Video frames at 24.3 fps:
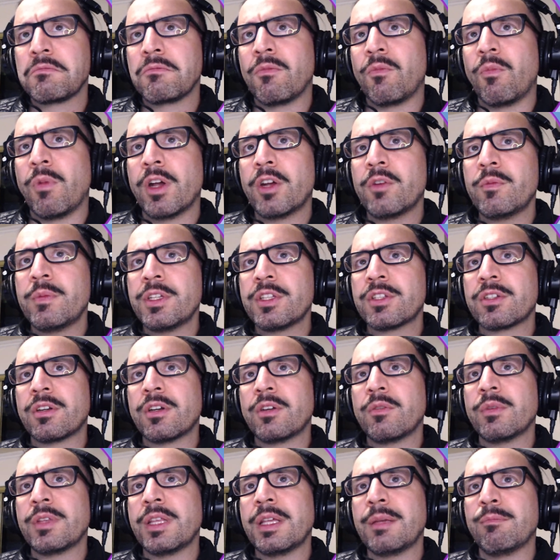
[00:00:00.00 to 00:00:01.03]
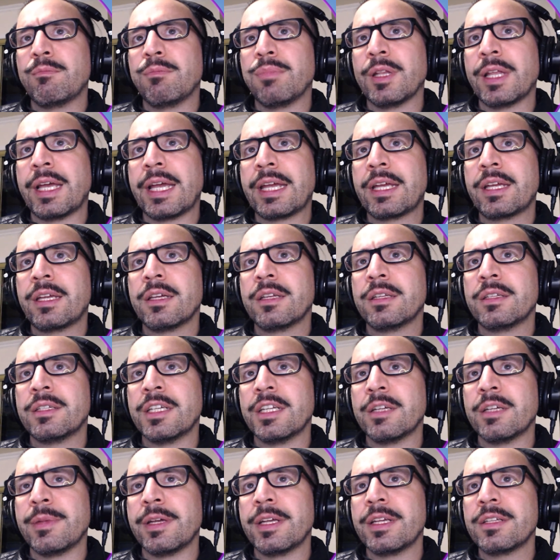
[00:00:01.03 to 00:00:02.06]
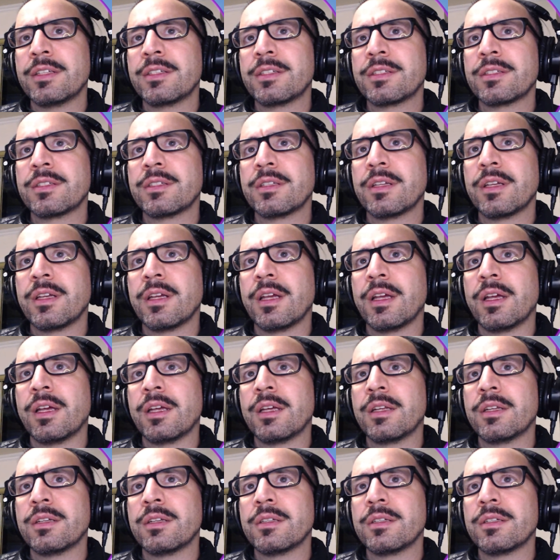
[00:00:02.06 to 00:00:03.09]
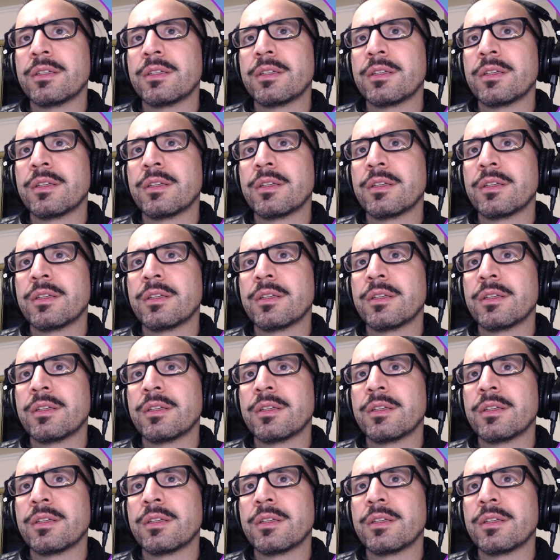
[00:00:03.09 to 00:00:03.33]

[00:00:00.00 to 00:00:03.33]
why don't we start with a blank database, and